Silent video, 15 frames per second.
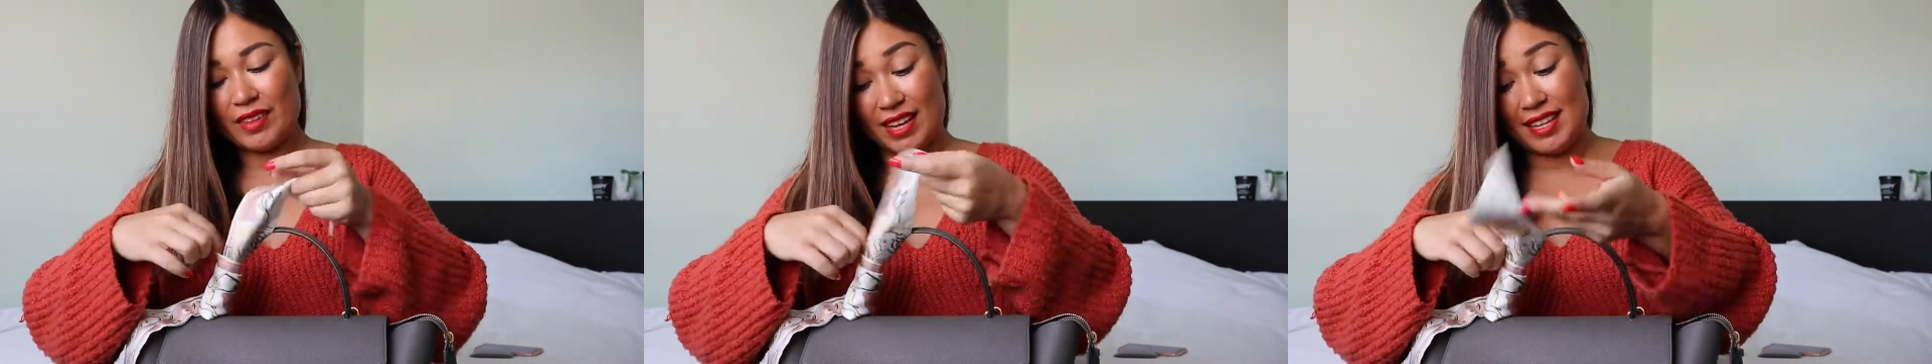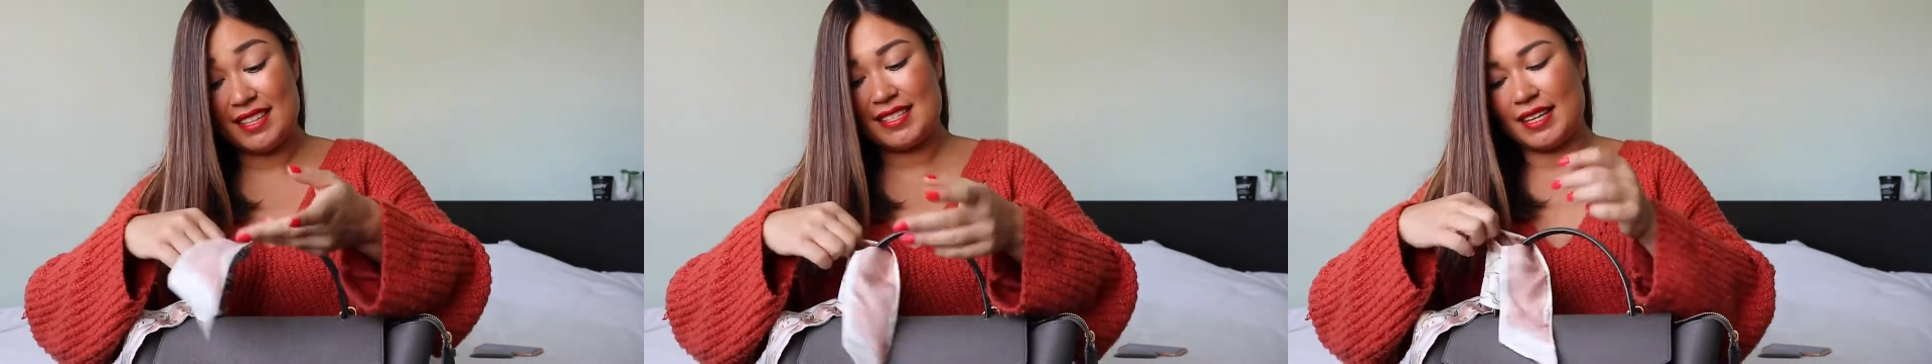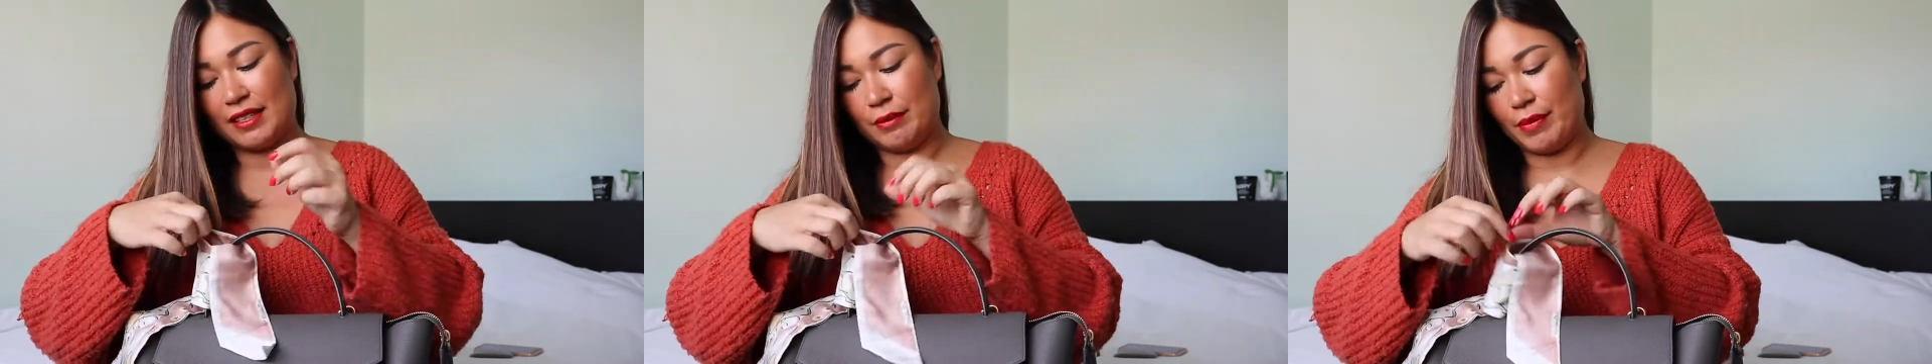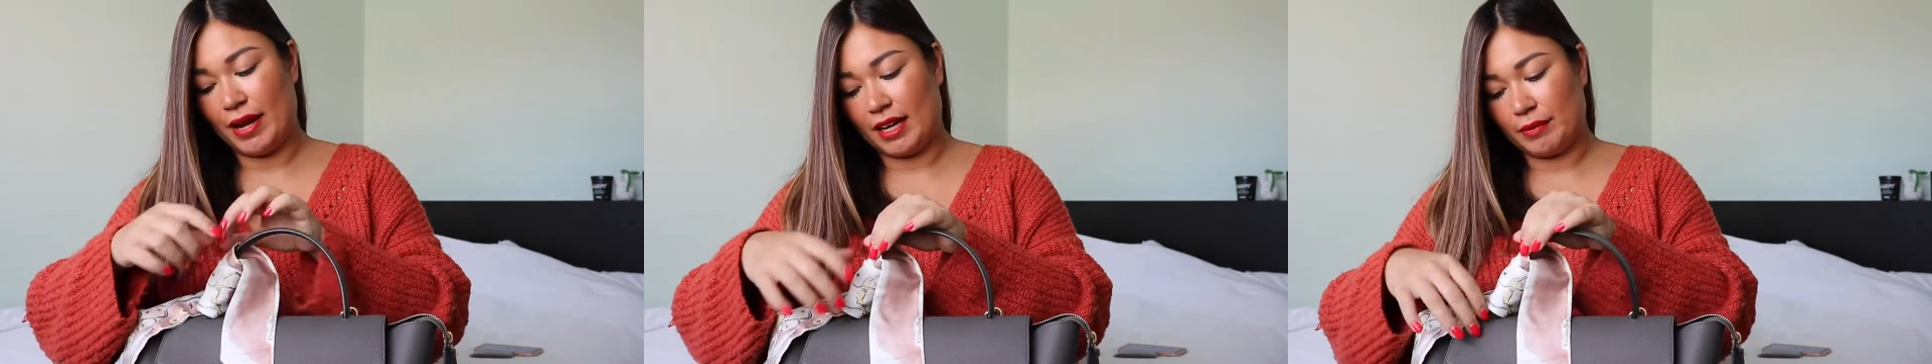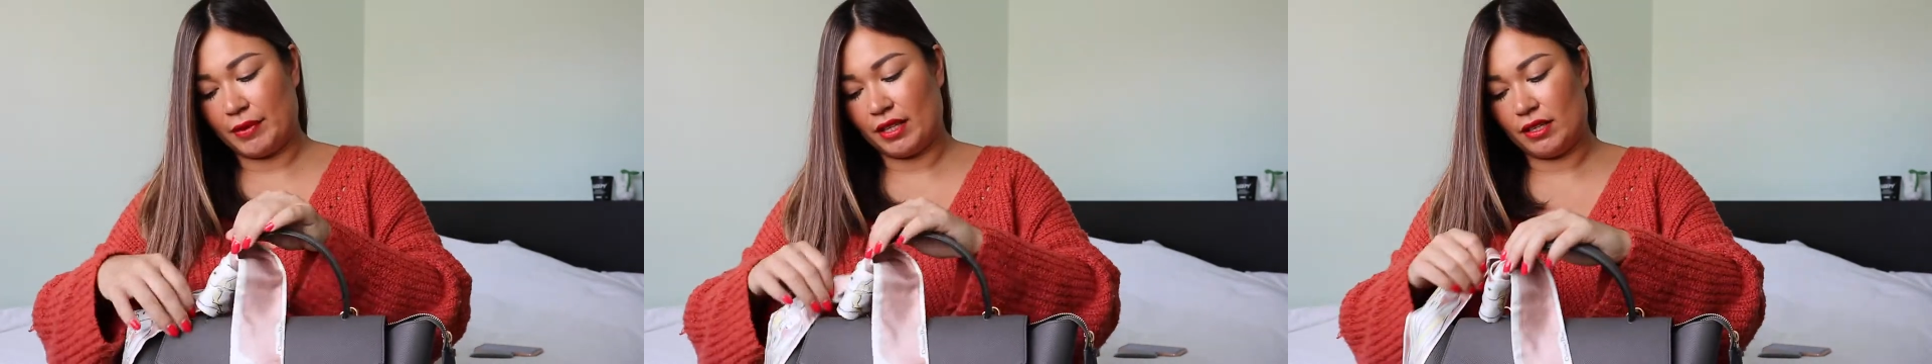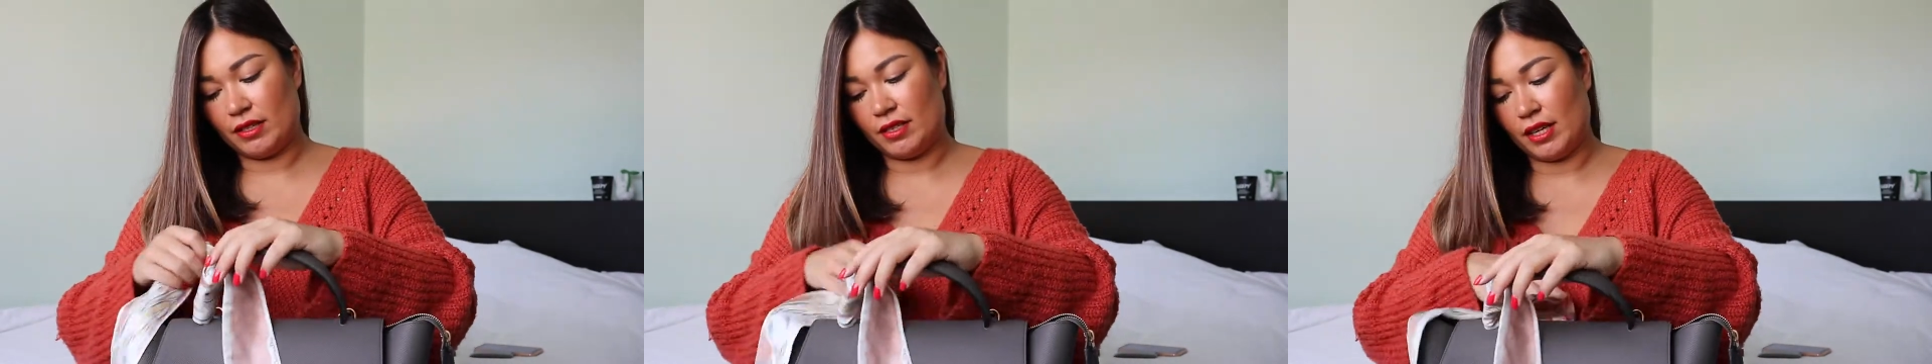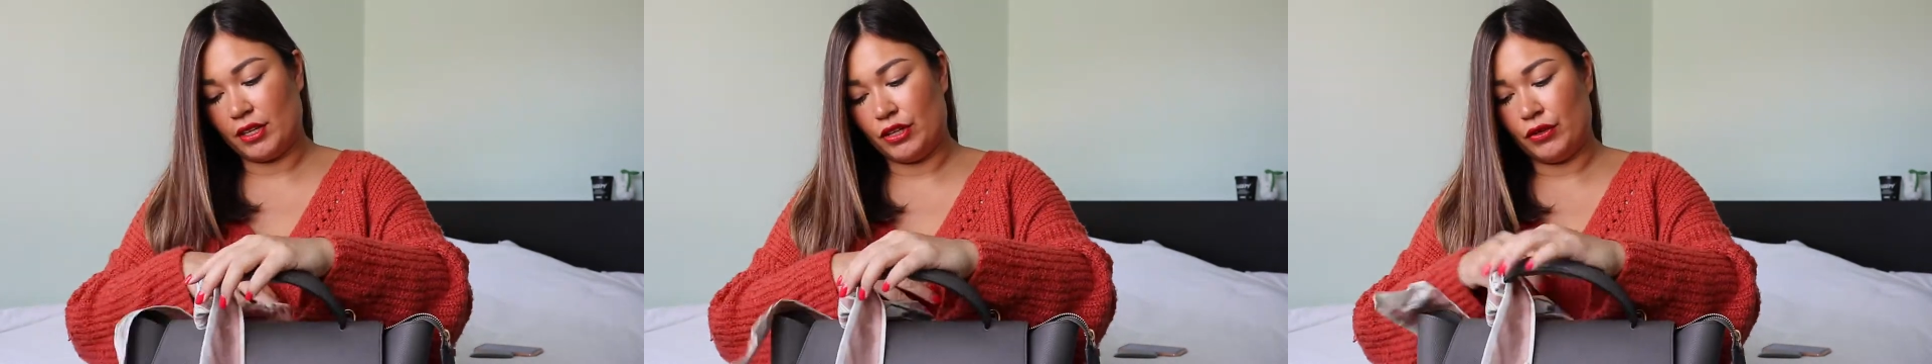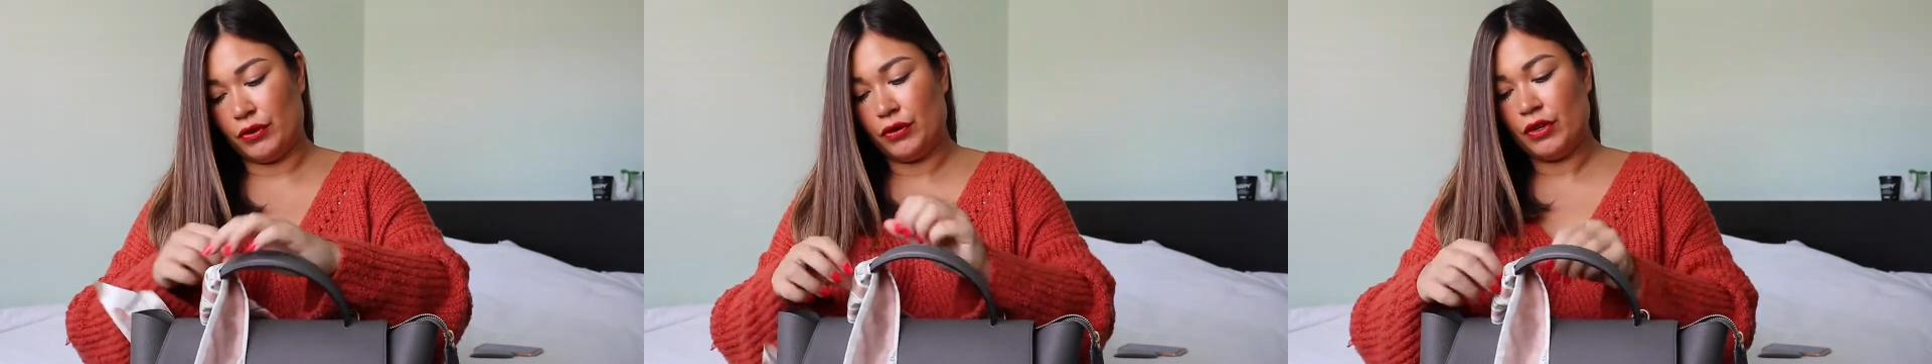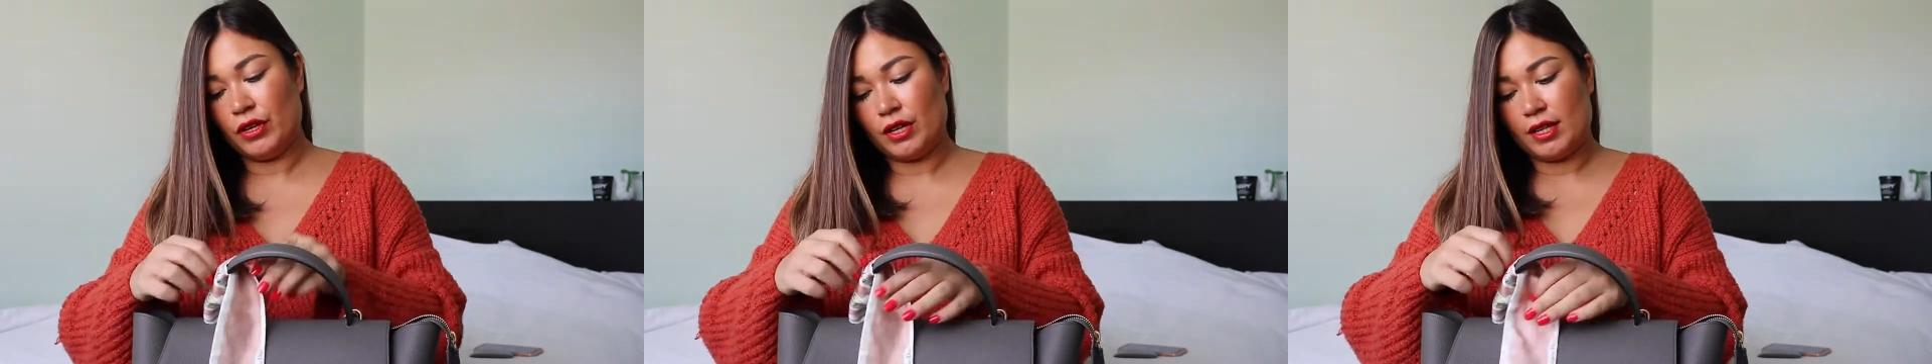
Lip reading: inside the bag, because I knew